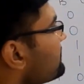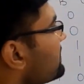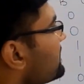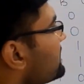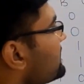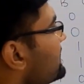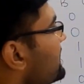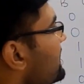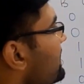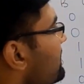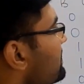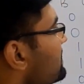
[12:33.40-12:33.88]

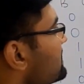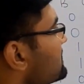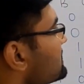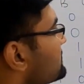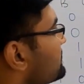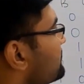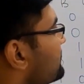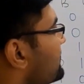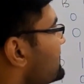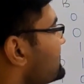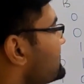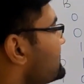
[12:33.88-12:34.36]
variable is
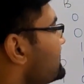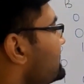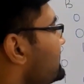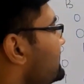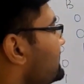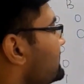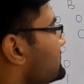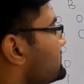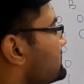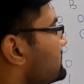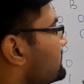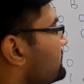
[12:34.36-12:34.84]
present in
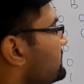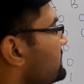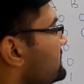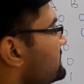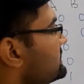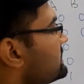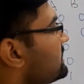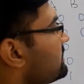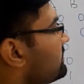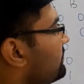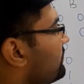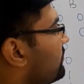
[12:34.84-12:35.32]
its
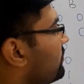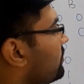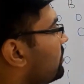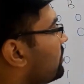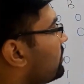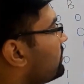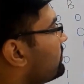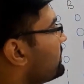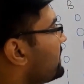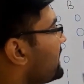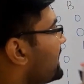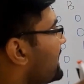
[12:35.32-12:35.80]
original
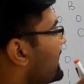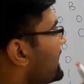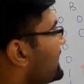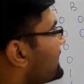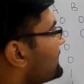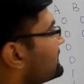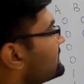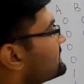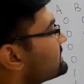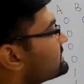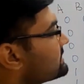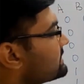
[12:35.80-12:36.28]
form
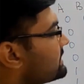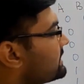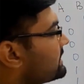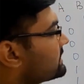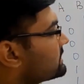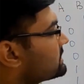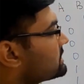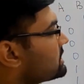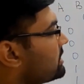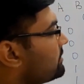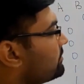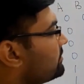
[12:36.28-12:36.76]
and its in
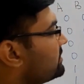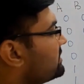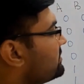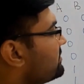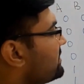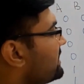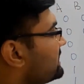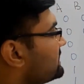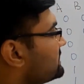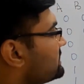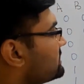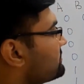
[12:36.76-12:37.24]

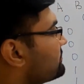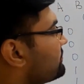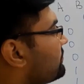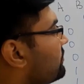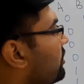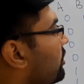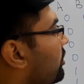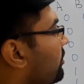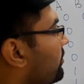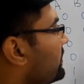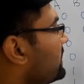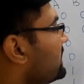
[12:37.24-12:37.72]
complemented
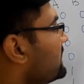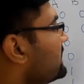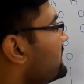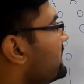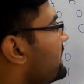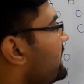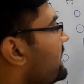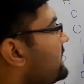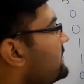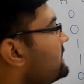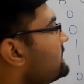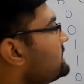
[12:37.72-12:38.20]
form.
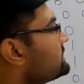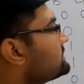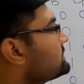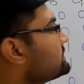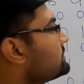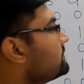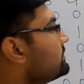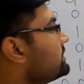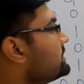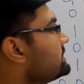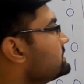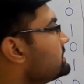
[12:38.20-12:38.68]
In its
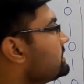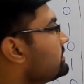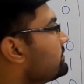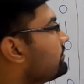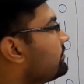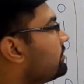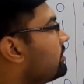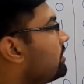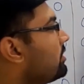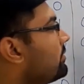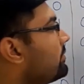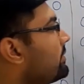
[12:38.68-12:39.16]
original
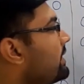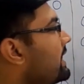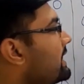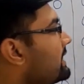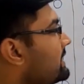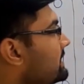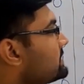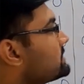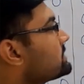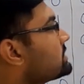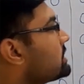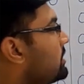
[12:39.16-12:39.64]
form and
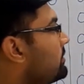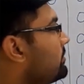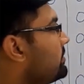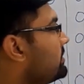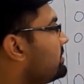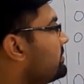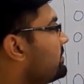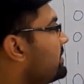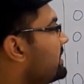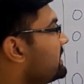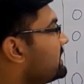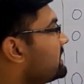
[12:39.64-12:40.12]
its
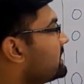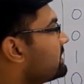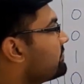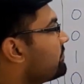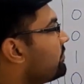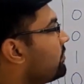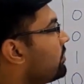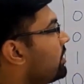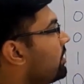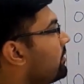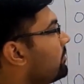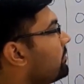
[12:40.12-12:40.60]
complemented
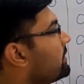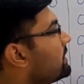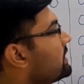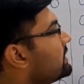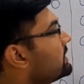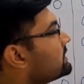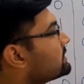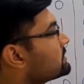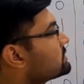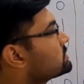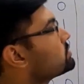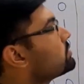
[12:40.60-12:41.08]
form
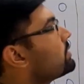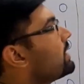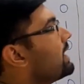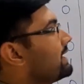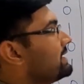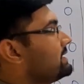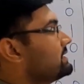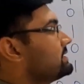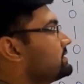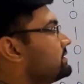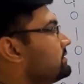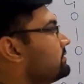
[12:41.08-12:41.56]

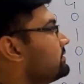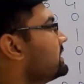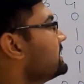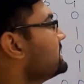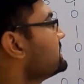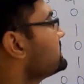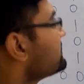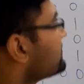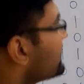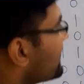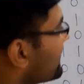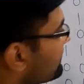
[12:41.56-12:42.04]
twice. Alright,
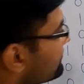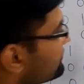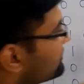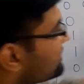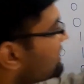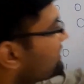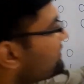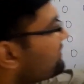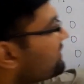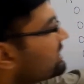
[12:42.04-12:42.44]
we have three